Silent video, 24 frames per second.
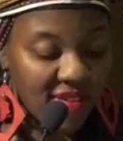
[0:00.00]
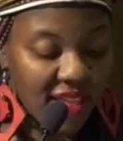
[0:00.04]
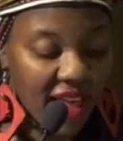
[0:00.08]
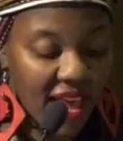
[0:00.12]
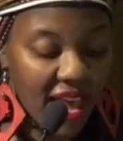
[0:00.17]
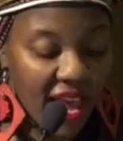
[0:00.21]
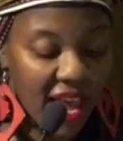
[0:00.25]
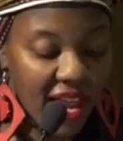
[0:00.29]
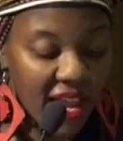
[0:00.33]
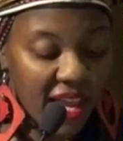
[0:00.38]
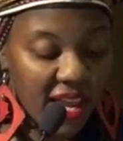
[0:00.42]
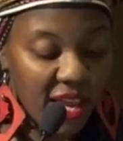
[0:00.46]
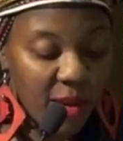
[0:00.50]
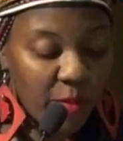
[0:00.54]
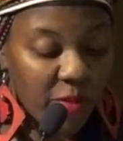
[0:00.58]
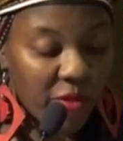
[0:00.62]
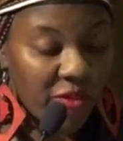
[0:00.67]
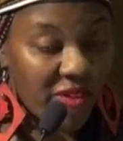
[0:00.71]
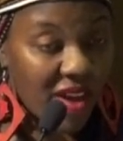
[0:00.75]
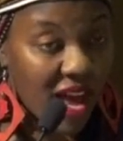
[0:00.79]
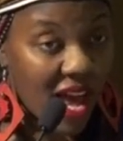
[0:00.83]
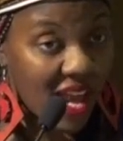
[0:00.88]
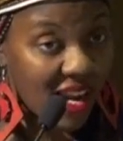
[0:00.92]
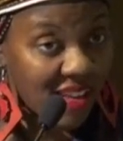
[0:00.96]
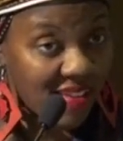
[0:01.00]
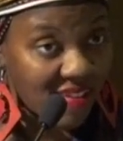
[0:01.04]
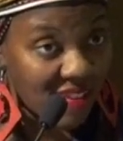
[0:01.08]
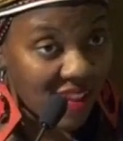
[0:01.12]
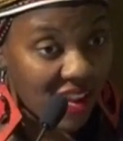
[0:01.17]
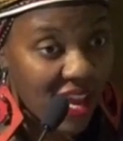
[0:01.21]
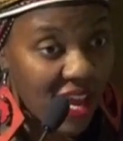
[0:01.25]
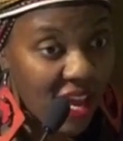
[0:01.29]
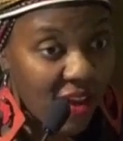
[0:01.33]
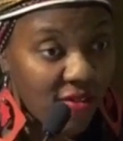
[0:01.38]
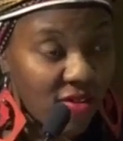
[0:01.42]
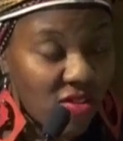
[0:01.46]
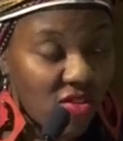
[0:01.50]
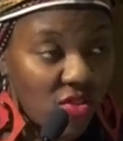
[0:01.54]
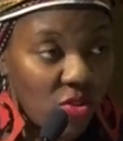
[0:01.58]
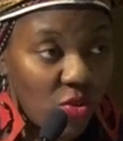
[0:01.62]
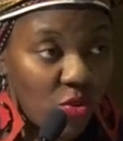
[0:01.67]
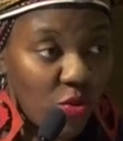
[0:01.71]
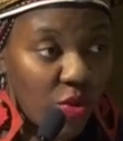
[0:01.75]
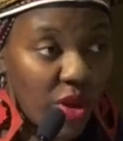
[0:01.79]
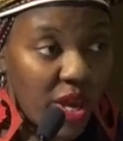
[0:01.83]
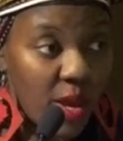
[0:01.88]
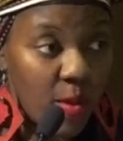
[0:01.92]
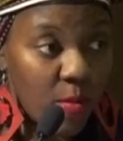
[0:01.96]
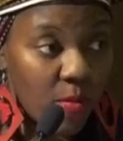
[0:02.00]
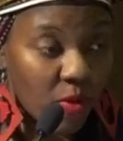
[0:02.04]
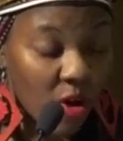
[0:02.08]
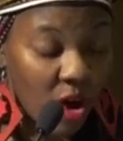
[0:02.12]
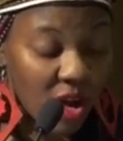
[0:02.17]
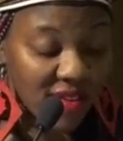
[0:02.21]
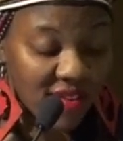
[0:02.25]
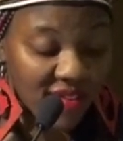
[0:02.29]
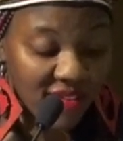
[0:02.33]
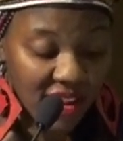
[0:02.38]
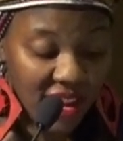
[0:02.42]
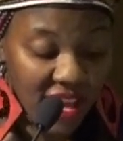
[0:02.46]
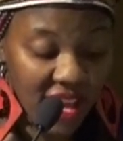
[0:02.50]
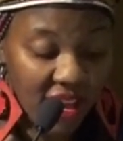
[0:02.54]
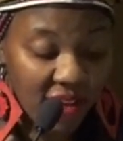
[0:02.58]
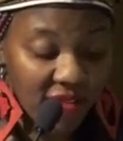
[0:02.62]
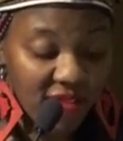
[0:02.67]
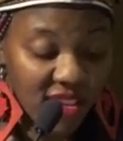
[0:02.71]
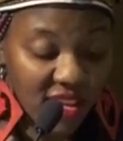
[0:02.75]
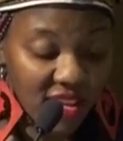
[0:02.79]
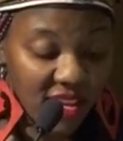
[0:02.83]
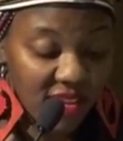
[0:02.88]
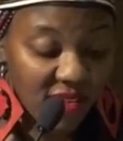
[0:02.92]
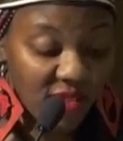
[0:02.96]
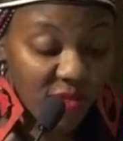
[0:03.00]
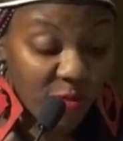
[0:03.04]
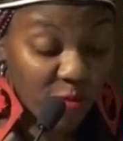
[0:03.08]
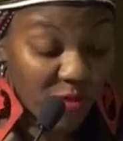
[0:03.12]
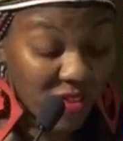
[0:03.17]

that he provided slaves to, he brought slaves to his,